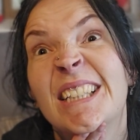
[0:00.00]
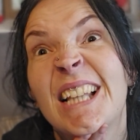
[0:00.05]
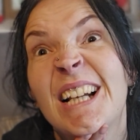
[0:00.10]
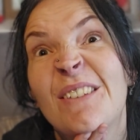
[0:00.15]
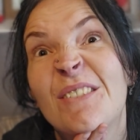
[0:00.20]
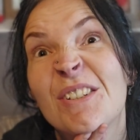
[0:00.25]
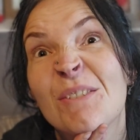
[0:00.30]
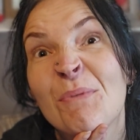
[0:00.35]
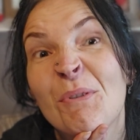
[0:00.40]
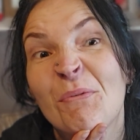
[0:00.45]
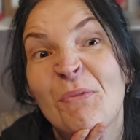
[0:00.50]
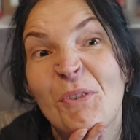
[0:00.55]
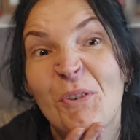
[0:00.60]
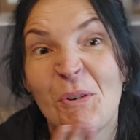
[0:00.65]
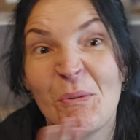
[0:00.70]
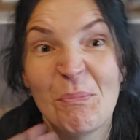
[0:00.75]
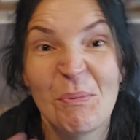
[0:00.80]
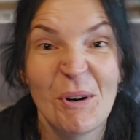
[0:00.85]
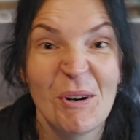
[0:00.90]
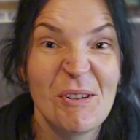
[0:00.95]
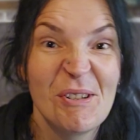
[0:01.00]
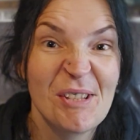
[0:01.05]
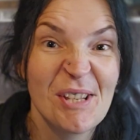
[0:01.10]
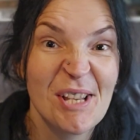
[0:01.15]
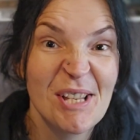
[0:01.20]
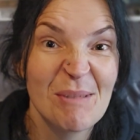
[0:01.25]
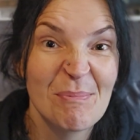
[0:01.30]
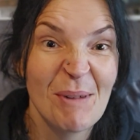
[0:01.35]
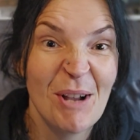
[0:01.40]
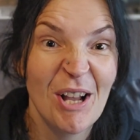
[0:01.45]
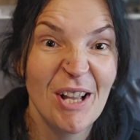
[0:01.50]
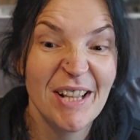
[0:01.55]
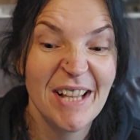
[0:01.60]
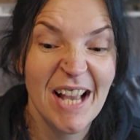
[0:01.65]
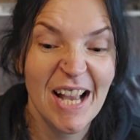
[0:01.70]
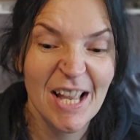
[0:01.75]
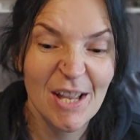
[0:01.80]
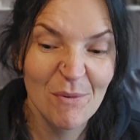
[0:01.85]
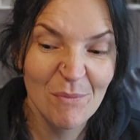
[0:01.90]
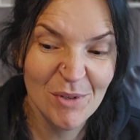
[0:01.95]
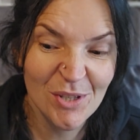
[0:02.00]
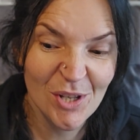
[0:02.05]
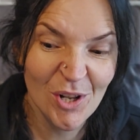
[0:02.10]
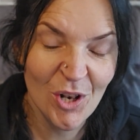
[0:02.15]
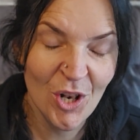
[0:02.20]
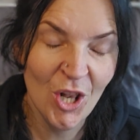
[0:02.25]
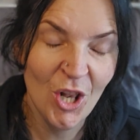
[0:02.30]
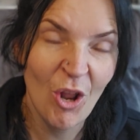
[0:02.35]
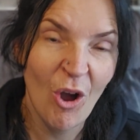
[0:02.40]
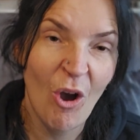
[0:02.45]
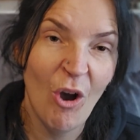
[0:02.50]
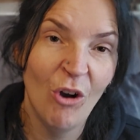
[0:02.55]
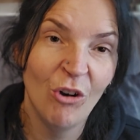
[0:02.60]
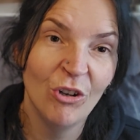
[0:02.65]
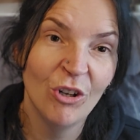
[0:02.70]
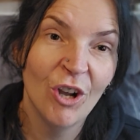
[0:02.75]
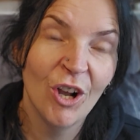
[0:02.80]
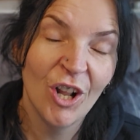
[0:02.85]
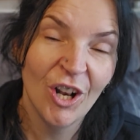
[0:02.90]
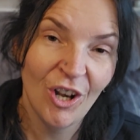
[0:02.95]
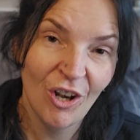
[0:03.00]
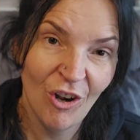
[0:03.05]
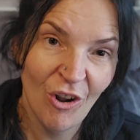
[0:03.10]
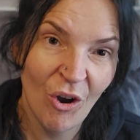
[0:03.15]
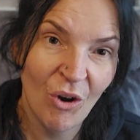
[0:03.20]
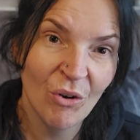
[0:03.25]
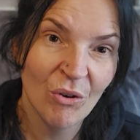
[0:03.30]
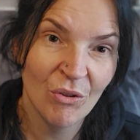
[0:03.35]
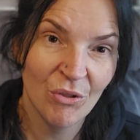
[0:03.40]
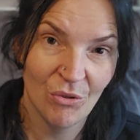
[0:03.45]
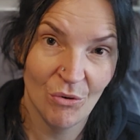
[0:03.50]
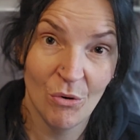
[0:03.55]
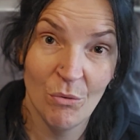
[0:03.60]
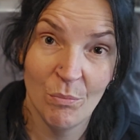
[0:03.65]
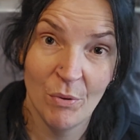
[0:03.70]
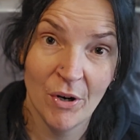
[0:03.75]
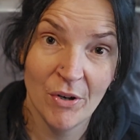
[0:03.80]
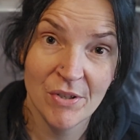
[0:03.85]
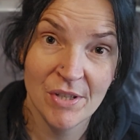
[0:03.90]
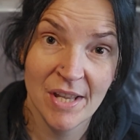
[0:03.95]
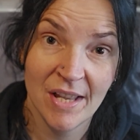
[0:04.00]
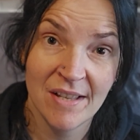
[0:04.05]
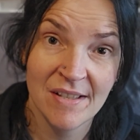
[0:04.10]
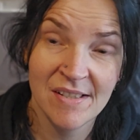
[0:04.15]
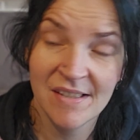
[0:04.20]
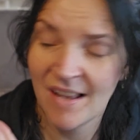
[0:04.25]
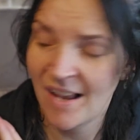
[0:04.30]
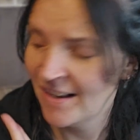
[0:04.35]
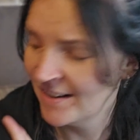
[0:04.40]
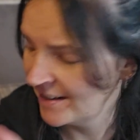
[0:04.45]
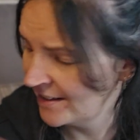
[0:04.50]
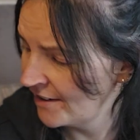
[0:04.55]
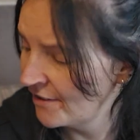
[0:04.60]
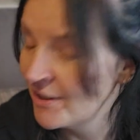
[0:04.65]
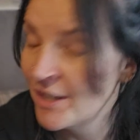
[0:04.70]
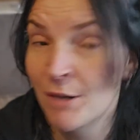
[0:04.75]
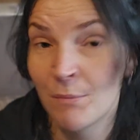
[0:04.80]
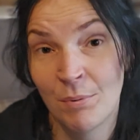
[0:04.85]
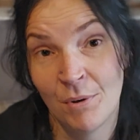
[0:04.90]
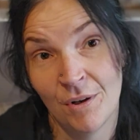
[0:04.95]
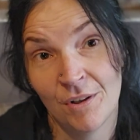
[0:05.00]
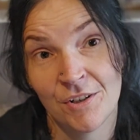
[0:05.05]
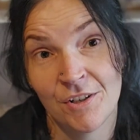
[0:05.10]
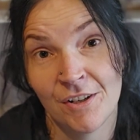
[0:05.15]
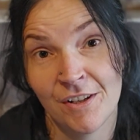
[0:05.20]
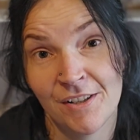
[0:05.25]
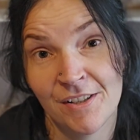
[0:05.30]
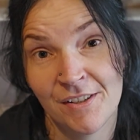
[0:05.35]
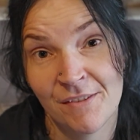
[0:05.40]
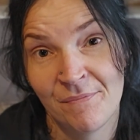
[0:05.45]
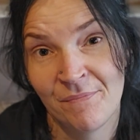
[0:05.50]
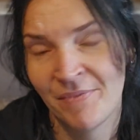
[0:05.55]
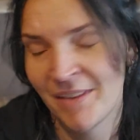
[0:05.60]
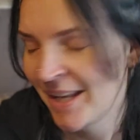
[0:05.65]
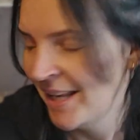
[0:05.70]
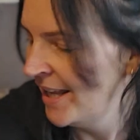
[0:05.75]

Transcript: That was my thought process behind that. It was a long thought process. I can only apologise.